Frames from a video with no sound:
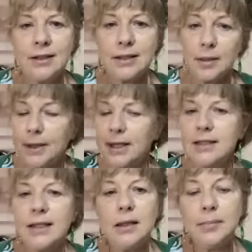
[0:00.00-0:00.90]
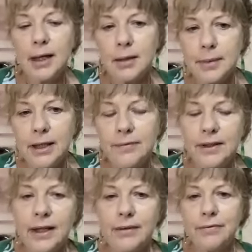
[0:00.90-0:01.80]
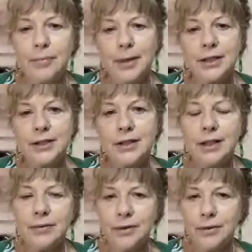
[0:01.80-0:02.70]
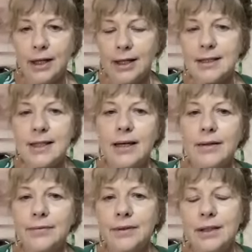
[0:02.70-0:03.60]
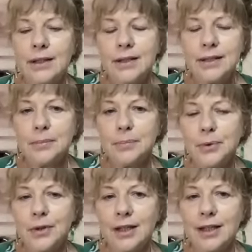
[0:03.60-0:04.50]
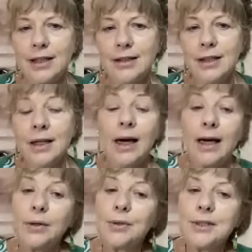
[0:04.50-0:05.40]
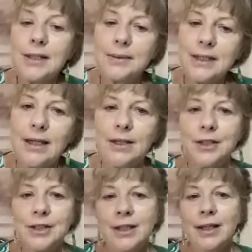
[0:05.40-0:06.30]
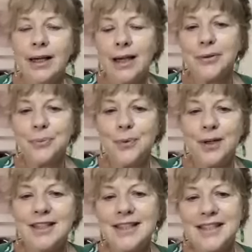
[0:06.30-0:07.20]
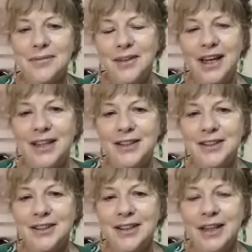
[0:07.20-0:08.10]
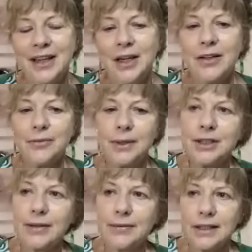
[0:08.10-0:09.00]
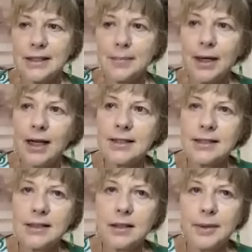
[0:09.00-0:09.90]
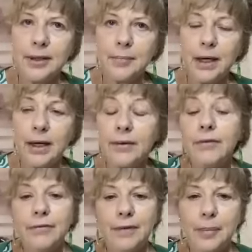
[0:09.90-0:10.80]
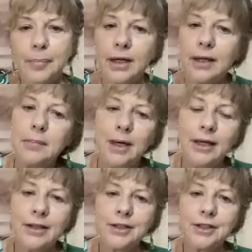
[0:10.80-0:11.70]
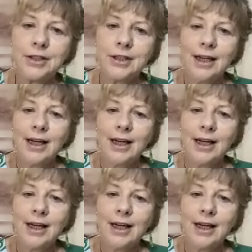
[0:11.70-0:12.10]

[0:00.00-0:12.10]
So please email me for that information if you'd like to have some more on that. I also teach level one certification, of which I've got some classes coming up now in February and March.